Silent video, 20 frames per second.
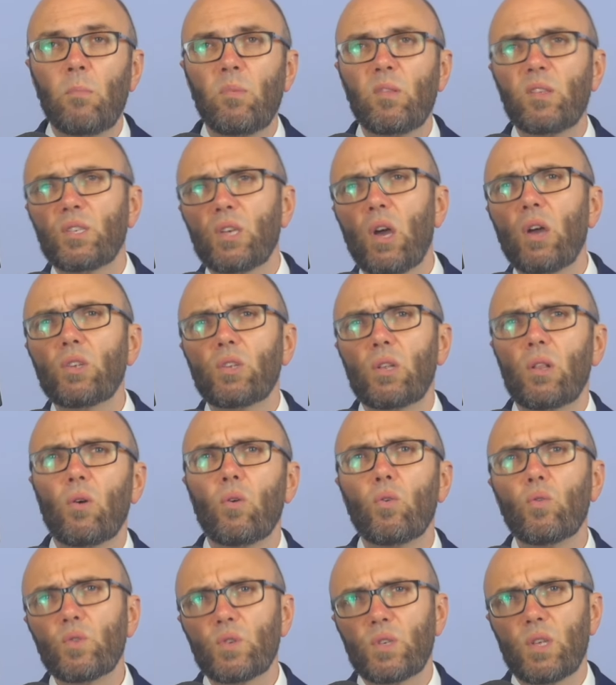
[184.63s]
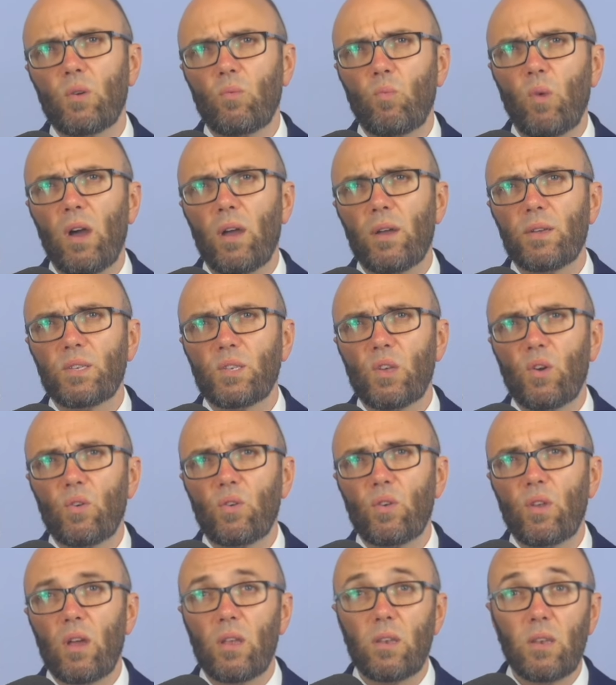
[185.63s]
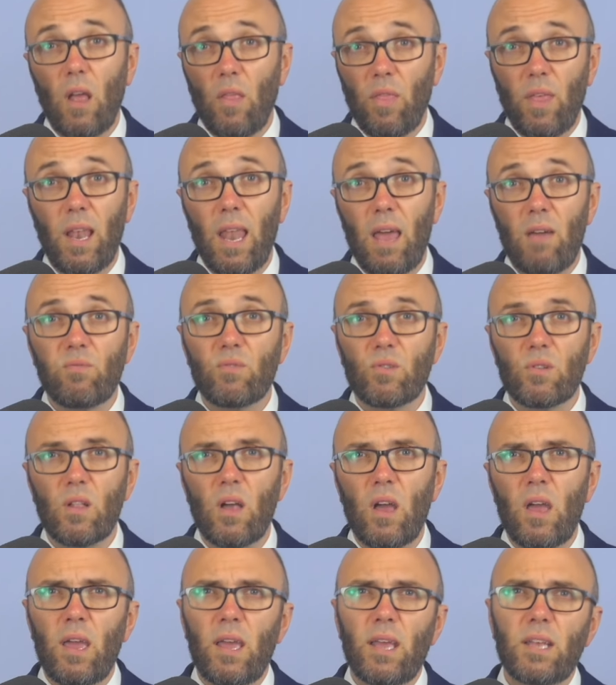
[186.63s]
But the title also works on another level.